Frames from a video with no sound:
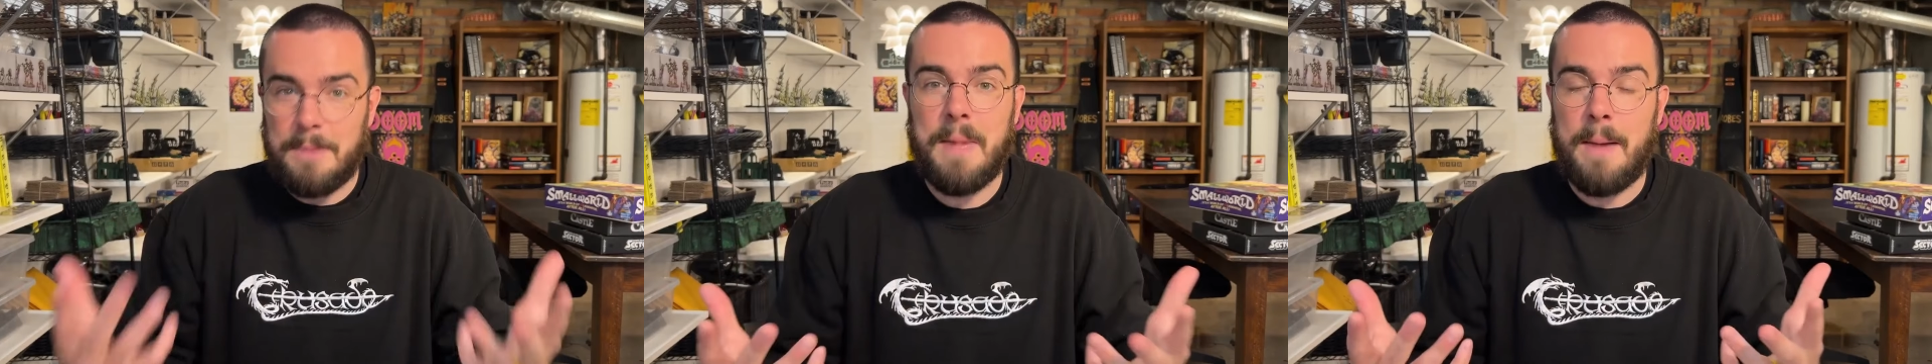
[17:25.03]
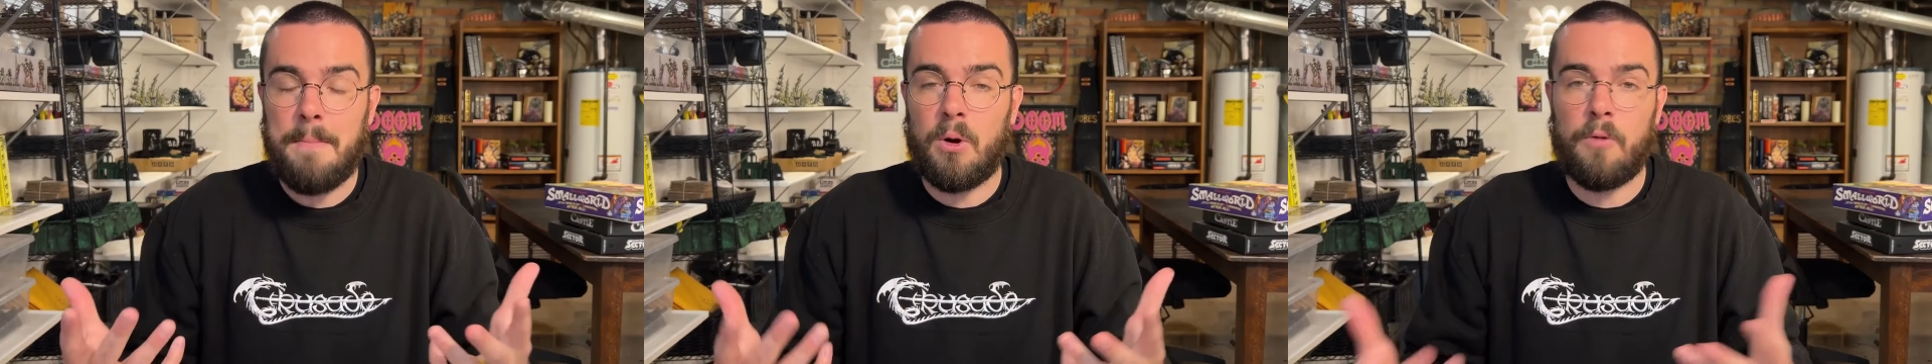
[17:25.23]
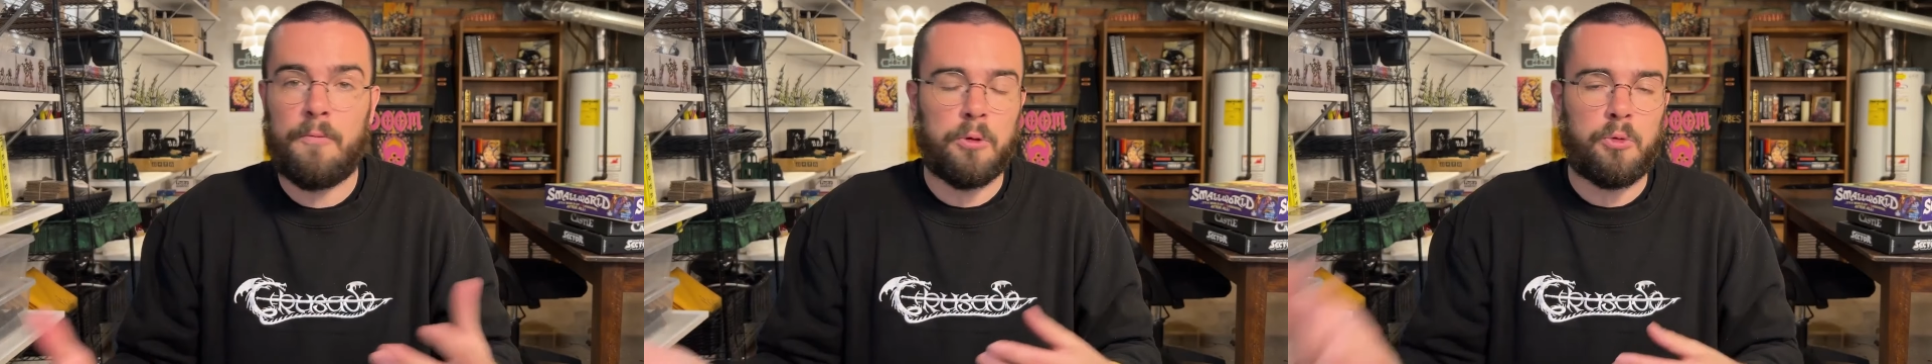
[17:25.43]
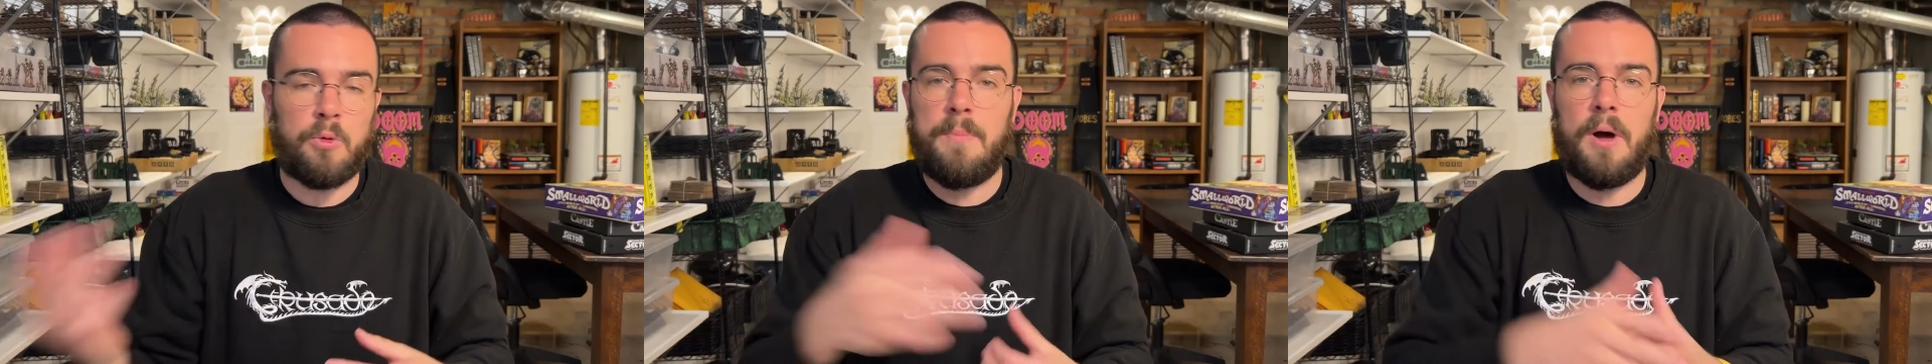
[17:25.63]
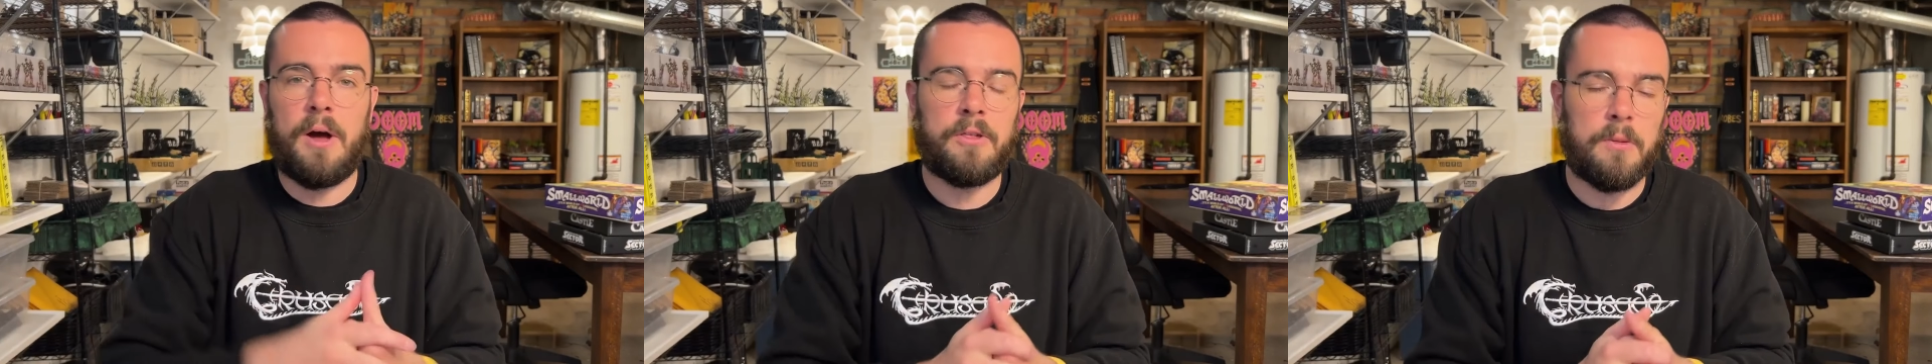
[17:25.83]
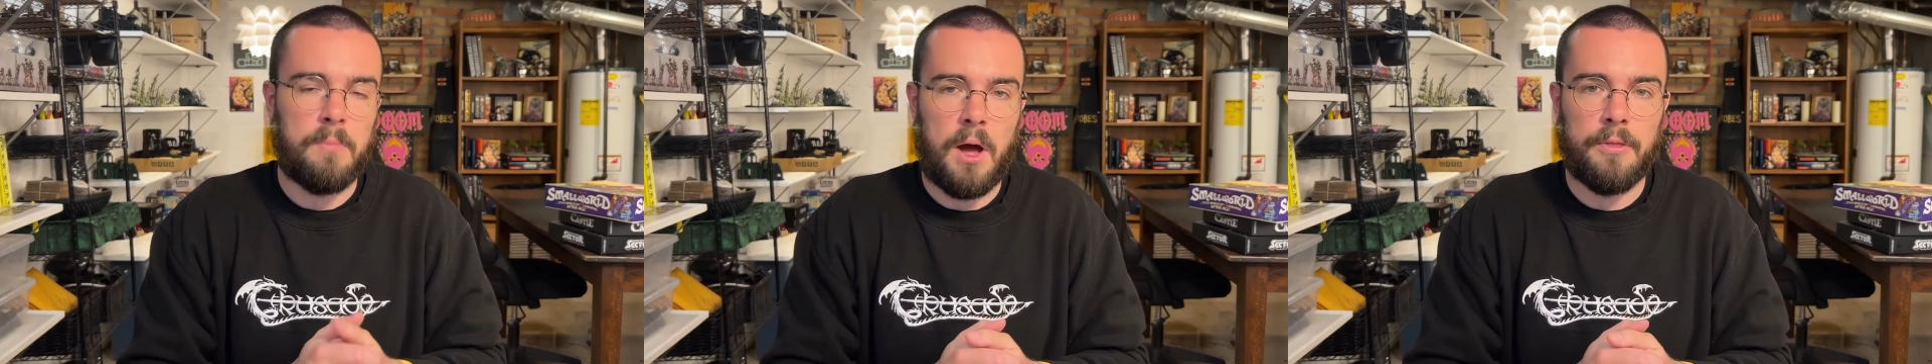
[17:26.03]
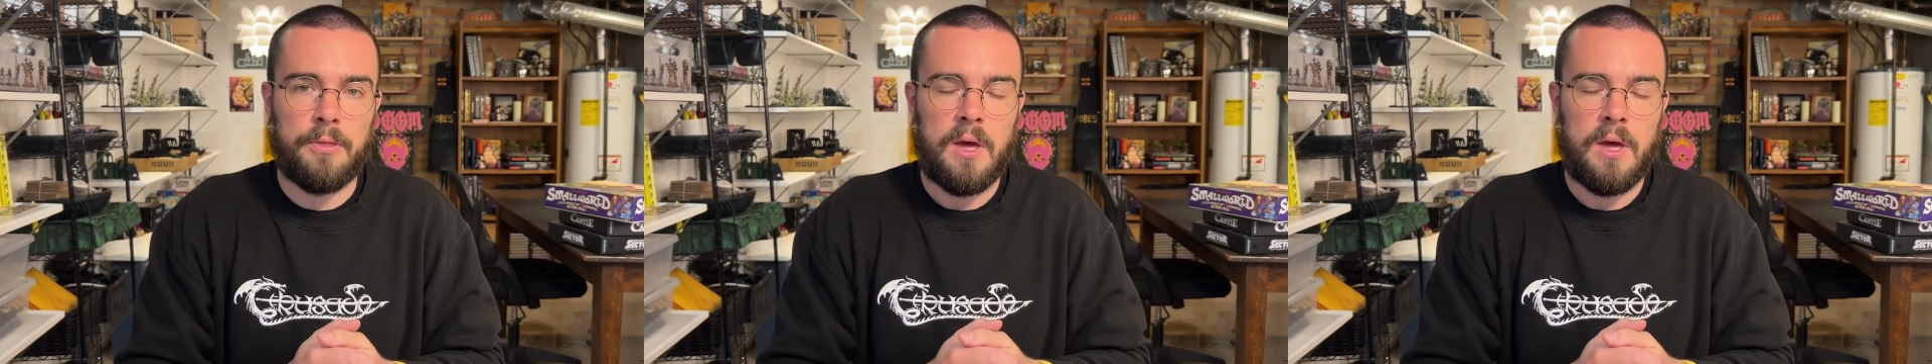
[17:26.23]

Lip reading: member for $3 a month,